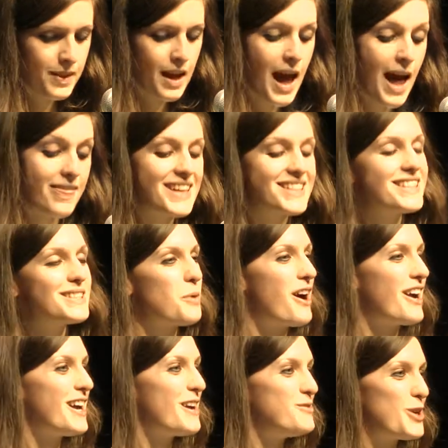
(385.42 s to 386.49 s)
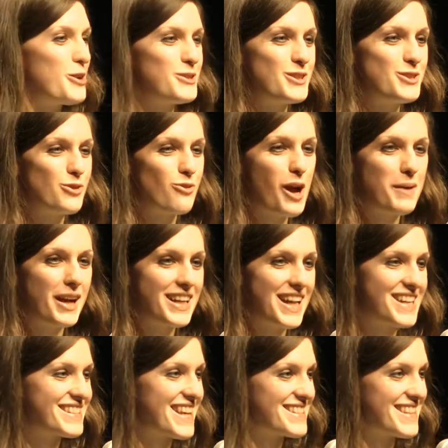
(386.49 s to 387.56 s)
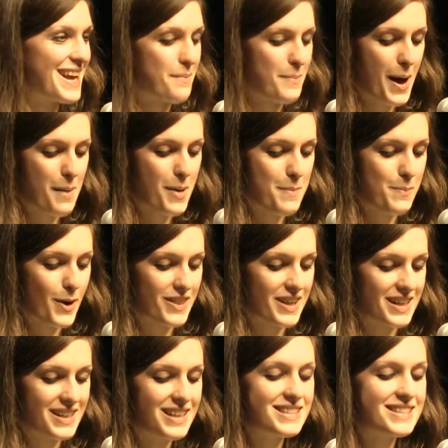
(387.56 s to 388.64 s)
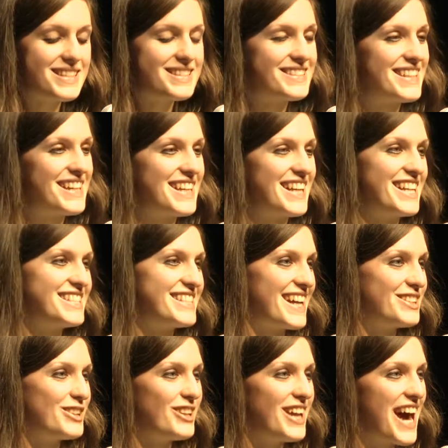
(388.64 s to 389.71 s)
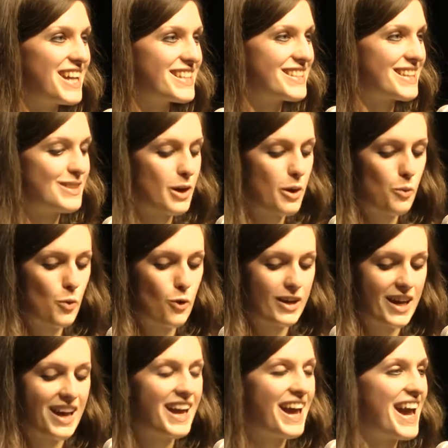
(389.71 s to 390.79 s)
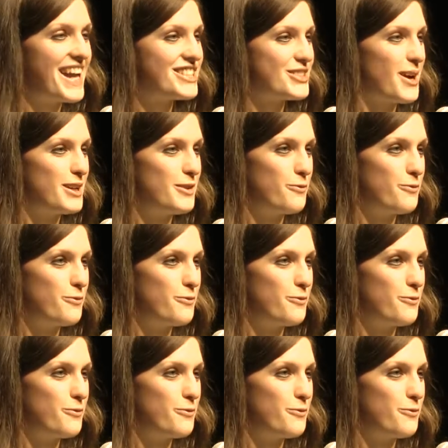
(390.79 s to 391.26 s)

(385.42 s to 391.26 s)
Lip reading: And that is why I've chosen to write my class essay about my brother. Sincerely, Daniel Alexander Walker, age 9